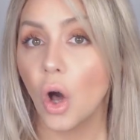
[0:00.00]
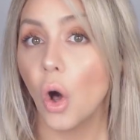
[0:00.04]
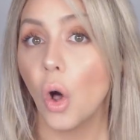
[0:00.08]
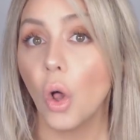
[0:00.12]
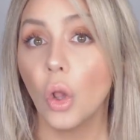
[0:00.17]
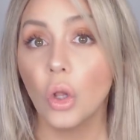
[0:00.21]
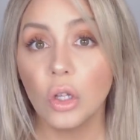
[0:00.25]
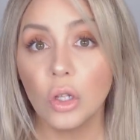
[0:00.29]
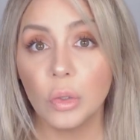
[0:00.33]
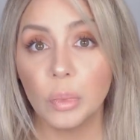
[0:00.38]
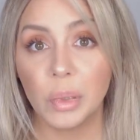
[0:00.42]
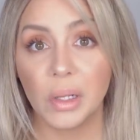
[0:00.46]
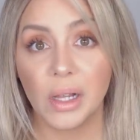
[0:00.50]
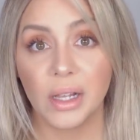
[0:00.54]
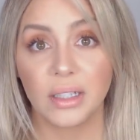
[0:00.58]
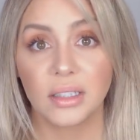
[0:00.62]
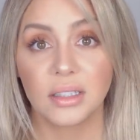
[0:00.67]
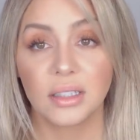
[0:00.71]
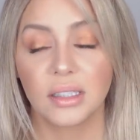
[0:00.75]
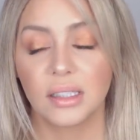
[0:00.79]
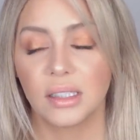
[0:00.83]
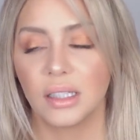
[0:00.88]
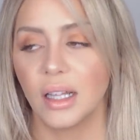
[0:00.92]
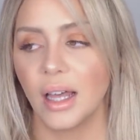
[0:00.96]

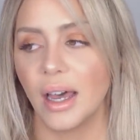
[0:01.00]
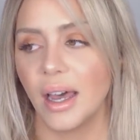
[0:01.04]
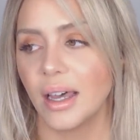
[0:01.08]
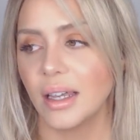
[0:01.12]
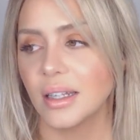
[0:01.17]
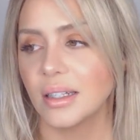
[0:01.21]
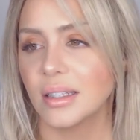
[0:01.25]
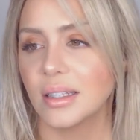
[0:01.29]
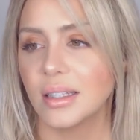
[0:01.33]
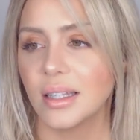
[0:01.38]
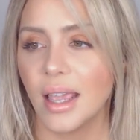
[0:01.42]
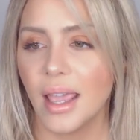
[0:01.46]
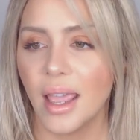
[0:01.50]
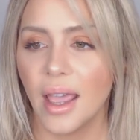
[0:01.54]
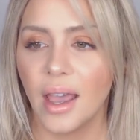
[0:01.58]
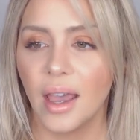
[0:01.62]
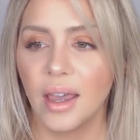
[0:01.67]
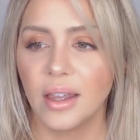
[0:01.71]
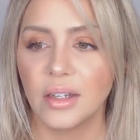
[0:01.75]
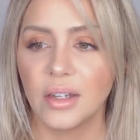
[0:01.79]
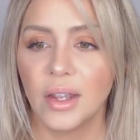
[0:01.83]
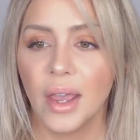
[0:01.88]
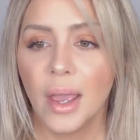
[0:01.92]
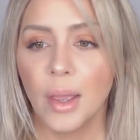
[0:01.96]
Olaplex class
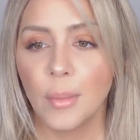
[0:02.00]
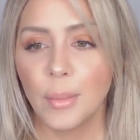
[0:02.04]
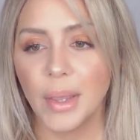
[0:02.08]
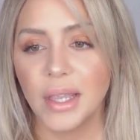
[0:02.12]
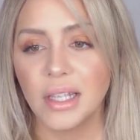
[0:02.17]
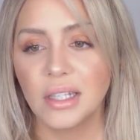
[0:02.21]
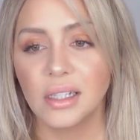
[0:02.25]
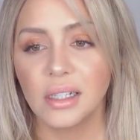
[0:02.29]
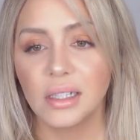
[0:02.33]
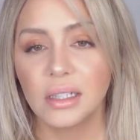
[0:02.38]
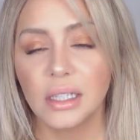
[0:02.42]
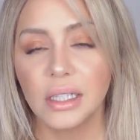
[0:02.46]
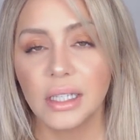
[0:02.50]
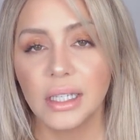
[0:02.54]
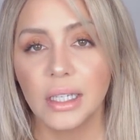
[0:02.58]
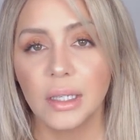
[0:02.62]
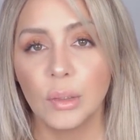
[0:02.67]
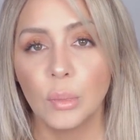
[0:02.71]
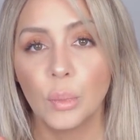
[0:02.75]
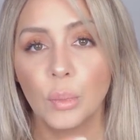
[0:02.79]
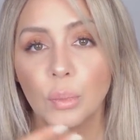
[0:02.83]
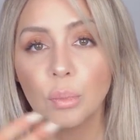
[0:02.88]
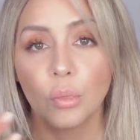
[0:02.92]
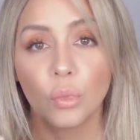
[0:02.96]
and
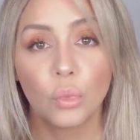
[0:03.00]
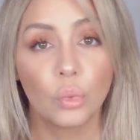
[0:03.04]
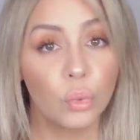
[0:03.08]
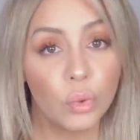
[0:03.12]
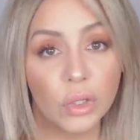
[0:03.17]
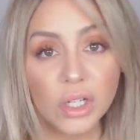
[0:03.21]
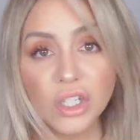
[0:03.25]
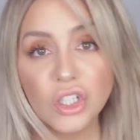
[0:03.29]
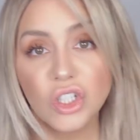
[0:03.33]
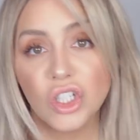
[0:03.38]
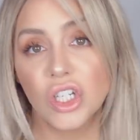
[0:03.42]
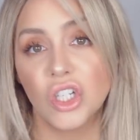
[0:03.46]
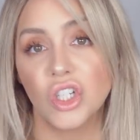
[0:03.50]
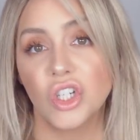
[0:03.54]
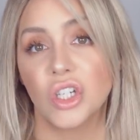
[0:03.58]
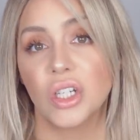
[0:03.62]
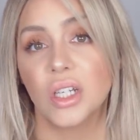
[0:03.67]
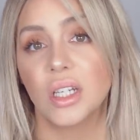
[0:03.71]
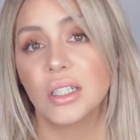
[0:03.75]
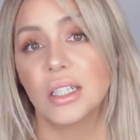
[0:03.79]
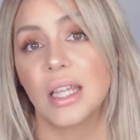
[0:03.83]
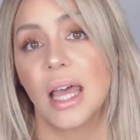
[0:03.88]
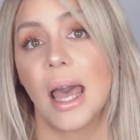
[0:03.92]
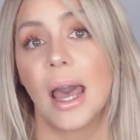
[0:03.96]
basically
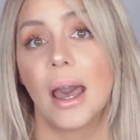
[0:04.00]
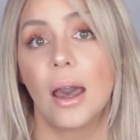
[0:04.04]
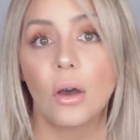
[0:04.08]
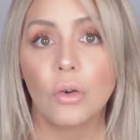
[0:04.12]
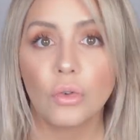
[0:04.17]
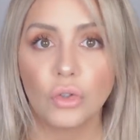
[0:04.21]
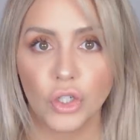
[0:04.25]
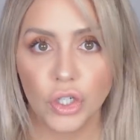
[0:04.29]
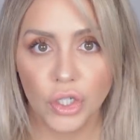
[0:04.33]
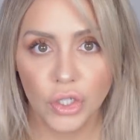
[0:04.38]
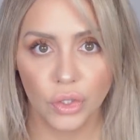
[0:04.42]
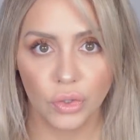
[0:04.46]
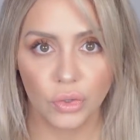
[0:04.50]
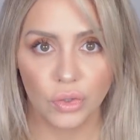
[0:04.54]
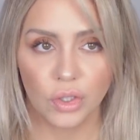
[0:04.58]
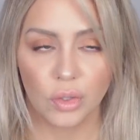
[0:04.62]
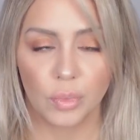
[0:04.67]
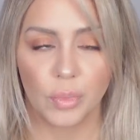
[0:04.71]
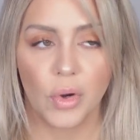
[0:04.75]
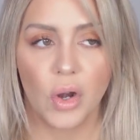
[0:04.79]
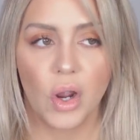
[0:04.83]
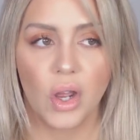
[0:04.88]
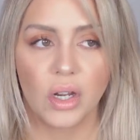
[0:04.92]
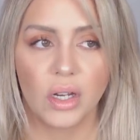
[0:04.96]
reteaching us how to use the
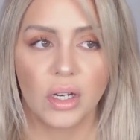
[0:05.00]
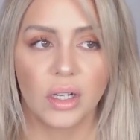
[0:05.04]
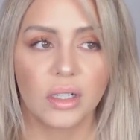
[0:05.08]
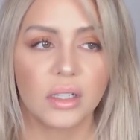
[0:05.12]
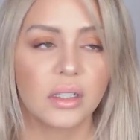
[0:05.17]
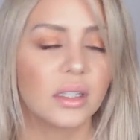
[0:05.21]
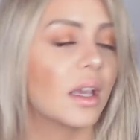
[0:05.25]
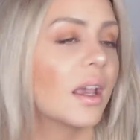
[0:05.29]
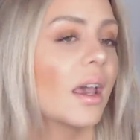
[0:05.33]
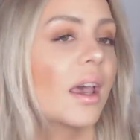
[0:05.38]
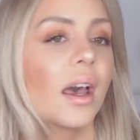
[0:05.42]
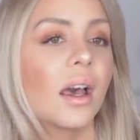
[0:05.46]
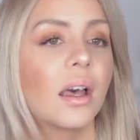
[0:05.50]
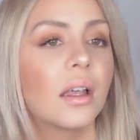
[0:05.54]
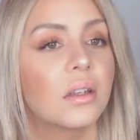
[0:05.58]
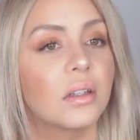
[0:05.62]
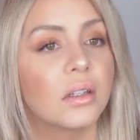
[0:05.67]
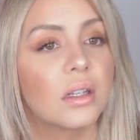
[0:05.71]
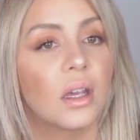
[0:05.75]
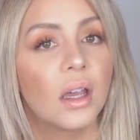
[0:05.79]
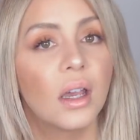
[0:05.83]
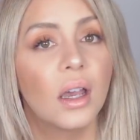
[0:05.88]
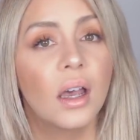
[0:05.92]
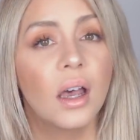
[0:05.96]
product.
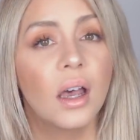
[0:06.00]
And